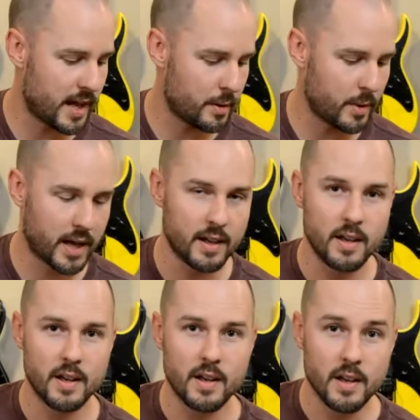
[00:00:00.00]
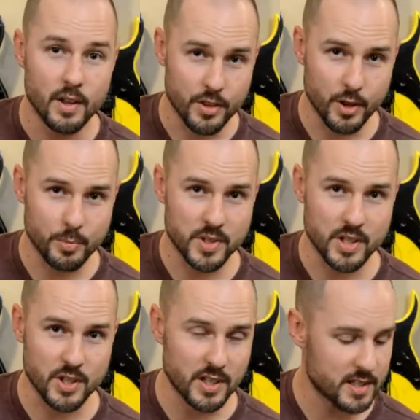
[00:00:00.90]
that way. 3rd
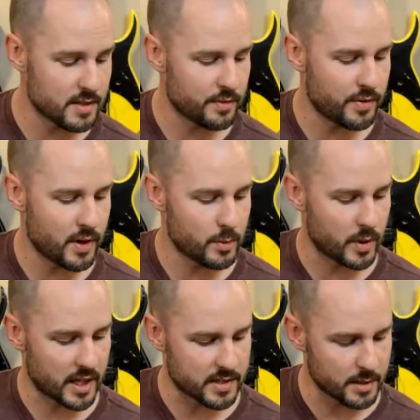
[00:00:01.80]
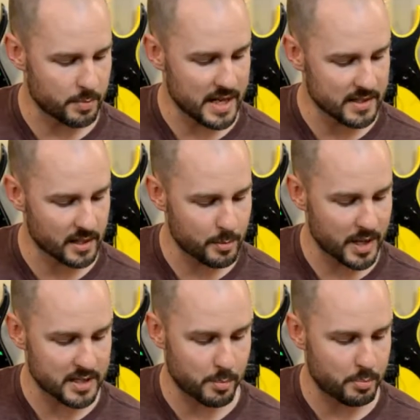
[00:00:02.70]
position, this is a fun one because it basically
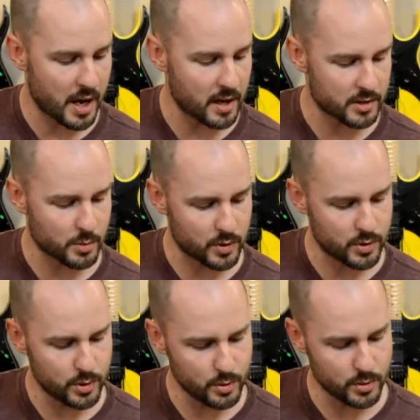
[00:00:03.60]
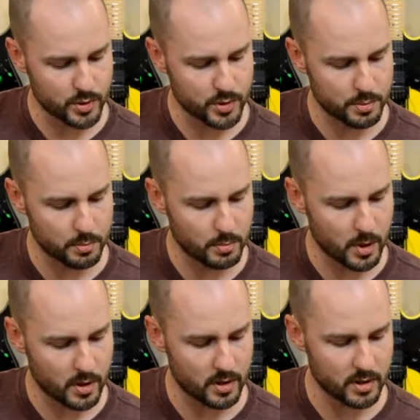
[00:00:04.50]
makes a box with 2
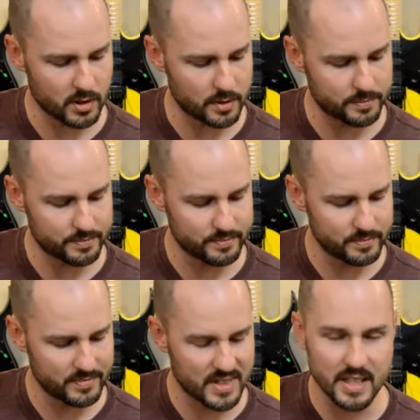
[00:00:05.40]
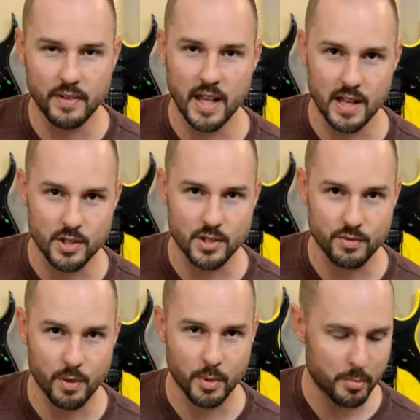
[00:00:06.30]
small deviations
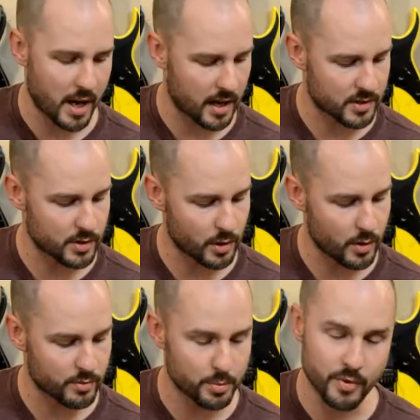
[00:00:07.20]
from the box. So going from